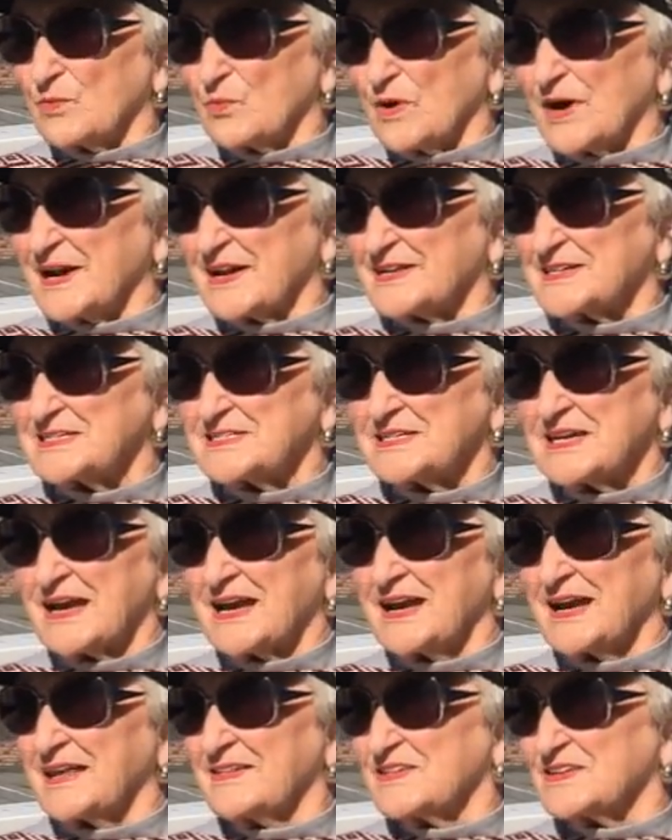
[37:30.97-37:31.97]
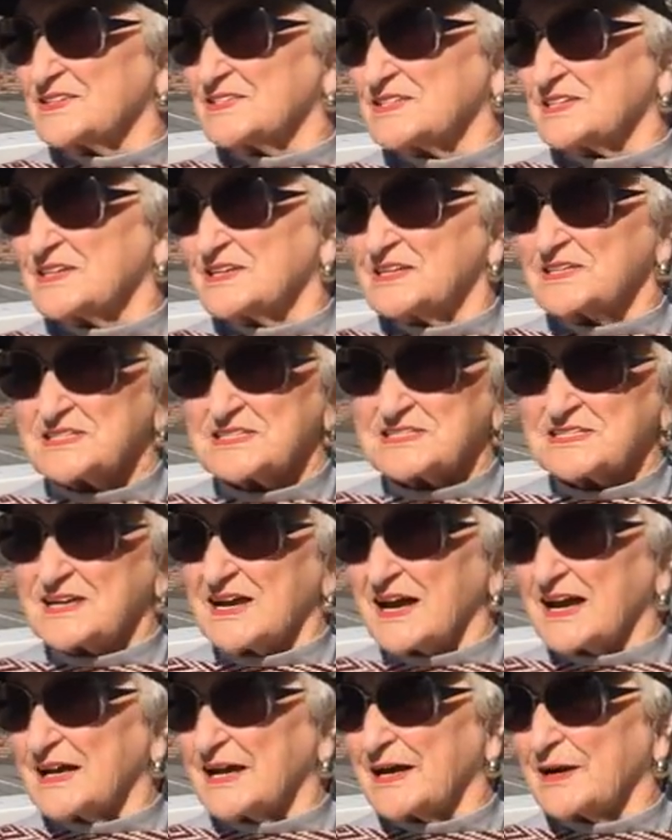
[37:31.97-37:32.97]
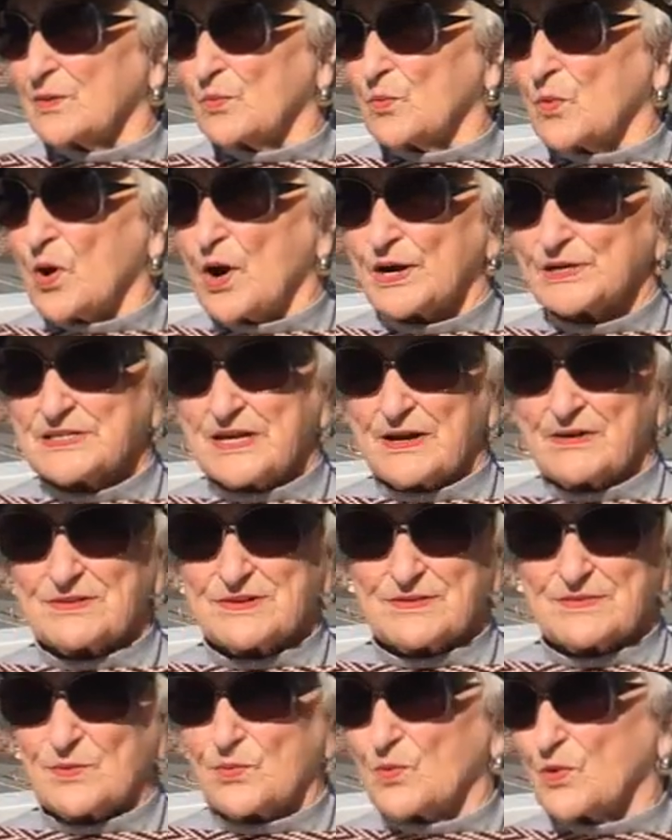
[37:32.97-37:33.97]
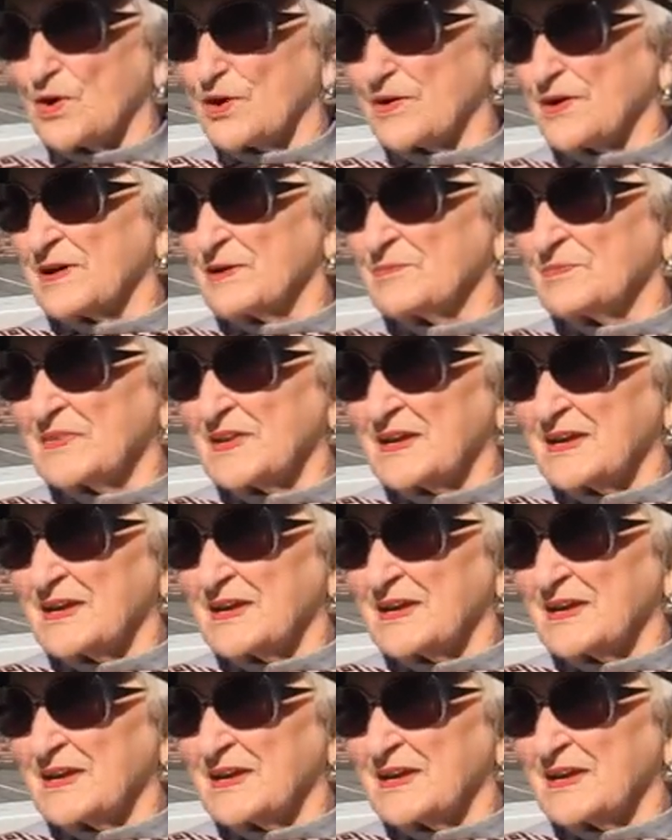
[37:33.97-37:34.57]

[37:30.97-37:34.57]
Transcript: What a day this is. I, I got to walk down to the water.